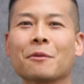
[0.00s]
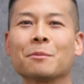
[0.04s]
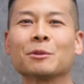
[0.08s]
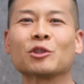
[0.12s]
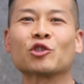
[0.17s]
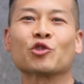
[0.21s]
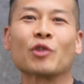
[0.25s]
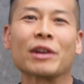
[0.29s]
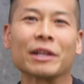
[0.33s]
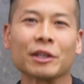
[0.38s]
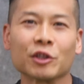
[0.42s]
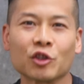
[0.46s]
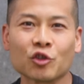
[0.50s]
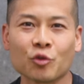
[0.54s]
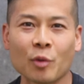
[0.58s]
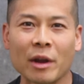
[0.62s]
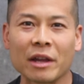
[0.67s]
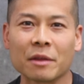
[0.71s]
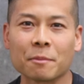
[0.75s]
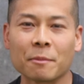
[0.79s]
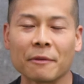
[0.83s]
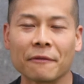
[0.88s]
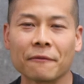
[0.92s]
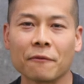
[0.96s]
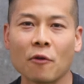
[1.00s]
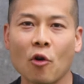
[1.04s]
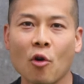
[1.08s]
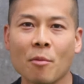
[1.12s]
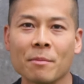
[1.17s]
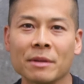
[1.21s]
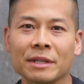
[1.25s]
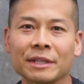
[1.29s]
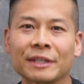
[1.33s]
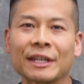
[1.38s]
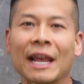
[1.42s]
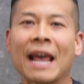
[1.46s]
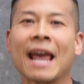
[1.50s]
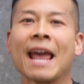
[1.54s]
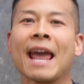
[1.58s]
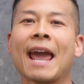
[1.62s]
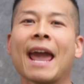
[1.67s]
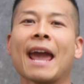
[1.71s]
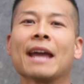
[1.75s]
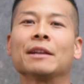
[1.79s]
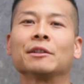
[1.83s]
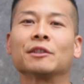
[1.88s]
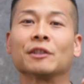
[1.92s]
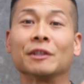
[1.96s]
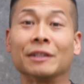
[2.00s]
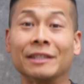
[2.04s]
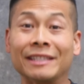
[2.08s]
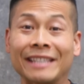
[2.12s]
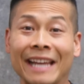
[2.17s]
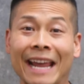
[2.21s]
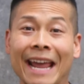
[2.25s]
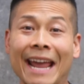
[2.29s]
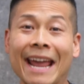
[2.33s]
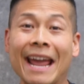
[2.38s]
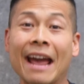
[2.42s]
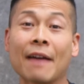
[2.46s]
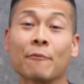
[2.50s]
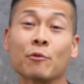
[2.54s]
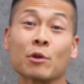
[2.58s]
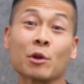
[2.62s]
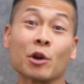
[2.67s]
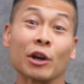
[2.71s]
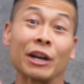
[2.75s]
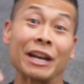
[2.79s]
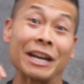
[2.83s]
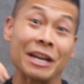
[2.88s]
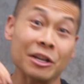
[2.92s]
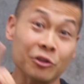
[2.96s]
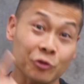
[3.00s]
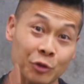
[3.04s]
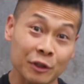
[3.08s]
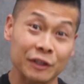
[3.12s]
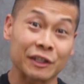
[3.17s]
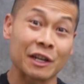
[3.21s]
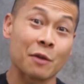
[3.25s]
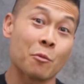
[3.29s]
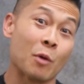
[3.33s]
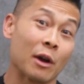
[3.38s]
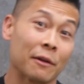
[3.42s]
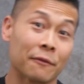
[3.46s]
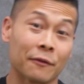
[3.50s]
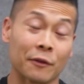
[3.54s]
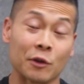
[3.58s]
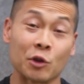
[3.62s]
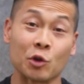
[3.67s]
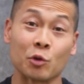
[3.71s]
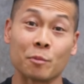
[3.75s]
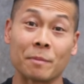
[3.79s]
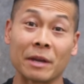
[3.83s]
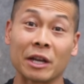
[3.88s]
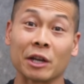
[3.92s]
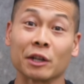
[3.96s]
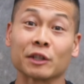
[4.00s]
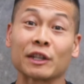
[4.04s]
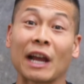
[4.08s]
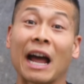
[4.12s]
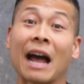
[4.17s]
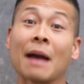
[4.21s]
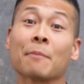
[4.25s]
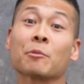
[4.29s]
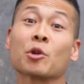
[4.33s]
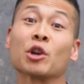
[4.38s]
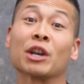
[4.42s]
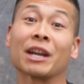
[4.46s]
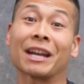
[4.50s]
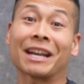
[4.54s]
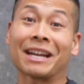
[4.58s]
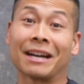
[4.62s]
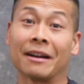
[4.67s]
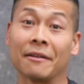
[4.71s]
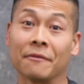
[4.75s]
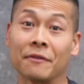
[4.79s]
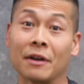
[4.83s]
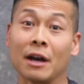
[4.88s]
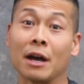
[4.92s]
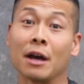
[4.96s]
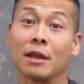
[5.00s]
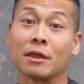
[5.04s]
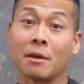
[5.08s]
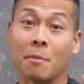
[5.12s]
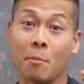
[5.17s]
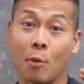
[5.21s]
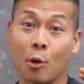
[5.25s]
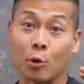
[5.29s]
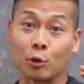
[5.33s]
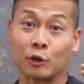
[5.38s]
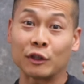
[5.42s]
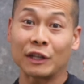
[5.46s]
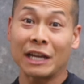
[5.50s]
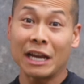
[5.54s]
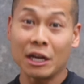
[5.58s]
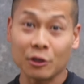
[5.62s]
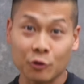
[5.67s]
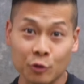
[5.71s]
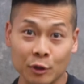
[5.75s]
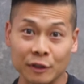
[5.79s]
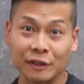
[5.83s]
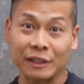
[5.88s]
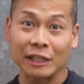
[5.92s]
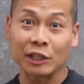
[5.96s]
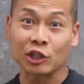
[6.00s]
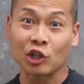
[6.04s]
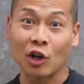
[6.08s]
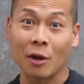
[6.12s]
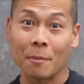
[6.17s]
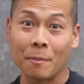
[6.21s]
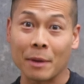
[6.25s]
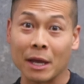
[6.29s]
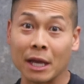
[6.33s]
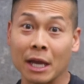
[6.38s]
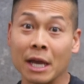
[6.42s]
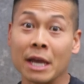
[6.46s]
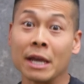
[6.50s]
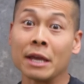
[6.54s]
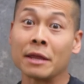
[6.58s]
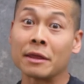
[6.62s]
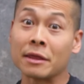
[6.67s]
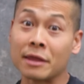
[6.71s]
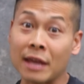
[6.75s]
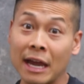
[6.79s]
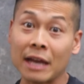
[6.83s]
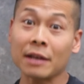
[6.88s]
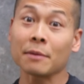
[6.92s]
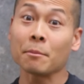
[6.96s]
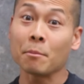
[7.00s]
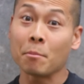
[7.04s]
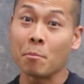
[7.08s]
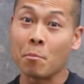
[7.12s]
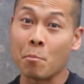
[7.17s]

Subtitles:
from Australian Strength Performance, and today have we got an interesting one for you because I'm going to cover the most interesting topic that